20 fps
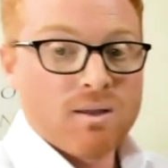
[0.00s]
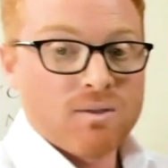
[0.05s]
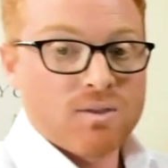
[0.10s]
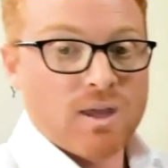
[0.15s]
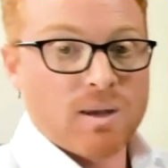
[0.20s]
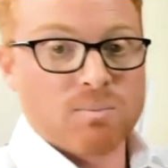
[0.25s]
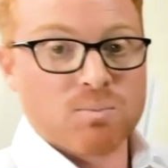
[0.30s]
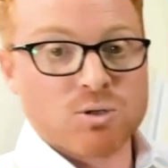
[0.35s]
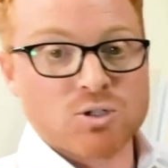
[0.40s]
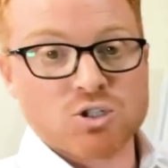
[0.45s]

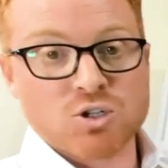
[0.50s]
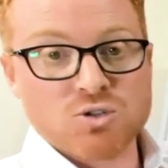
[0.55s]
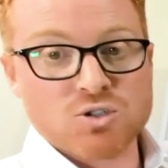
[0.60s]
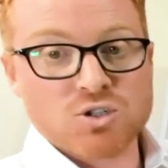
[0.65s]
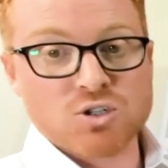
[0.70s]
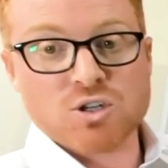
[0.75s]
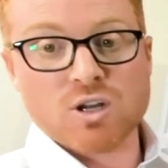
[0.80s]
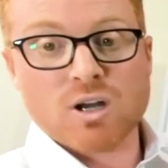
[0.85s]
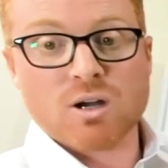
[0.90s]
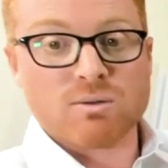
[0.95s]
that
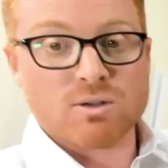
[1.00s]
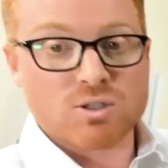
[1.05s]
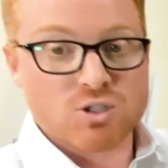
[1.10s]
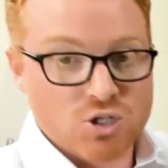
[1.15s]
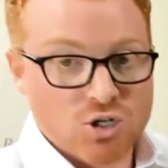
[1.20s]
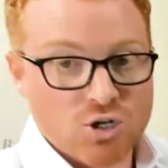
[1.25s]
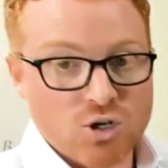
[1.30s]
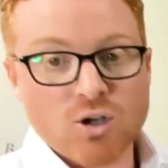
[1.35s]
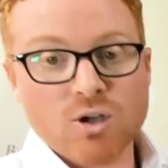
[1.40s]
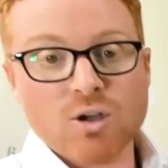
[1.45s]
produces a
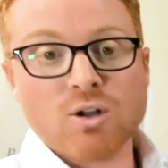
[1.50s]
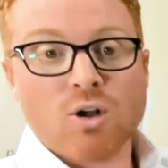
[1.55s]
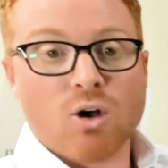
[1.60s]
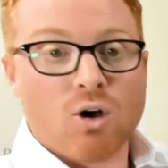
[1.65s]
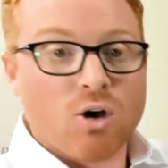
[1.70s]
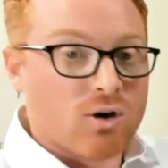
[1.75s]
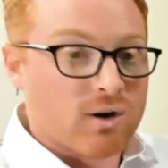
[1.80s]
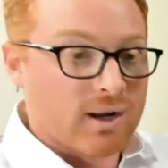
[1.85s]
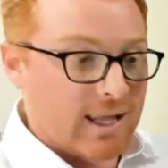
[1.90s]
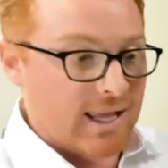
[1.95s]
return
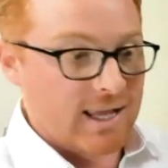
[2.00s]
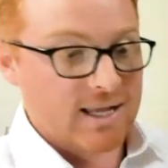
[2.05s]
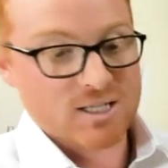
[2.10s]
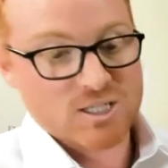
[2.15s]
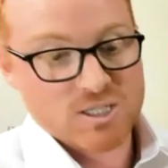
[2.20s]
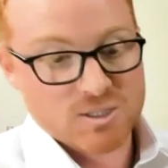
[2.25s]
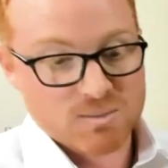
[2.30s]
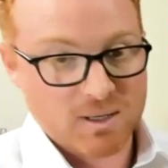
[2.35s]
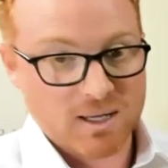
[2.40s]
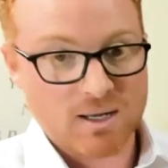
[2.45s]
on
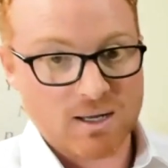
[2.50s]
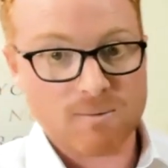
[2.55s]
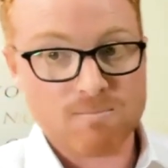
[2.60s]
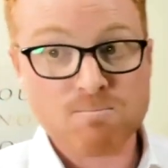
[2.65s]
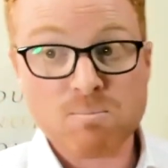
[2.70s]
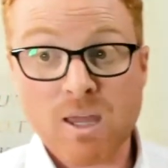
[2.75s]
ad spend.